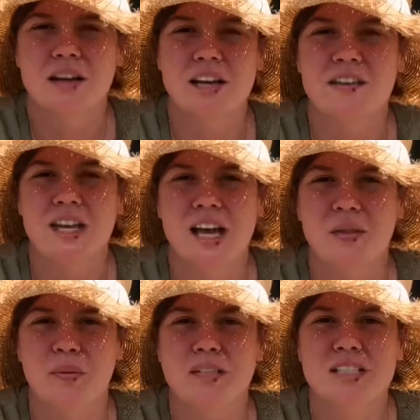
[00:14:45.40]
going to get the
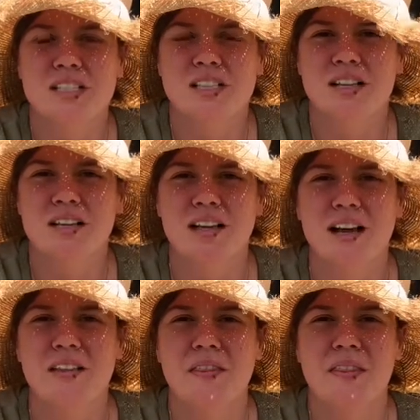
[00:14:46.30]
other ones done,
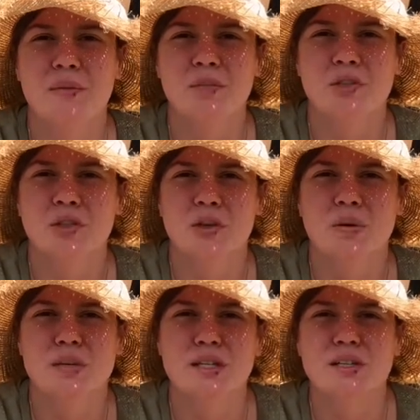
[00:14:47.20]
and then we'll show
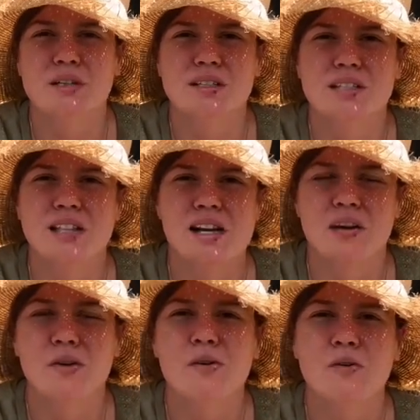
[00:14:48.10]
you what it looks
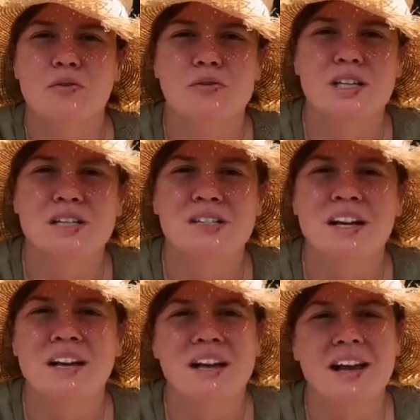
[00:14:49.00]
like all finished
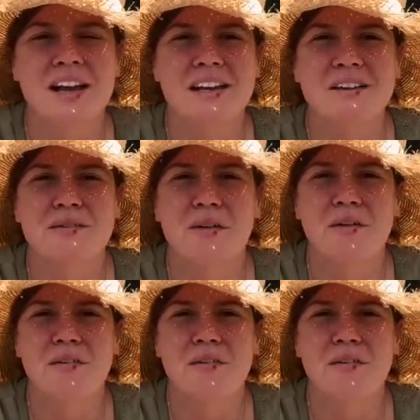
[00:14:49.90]
and give it a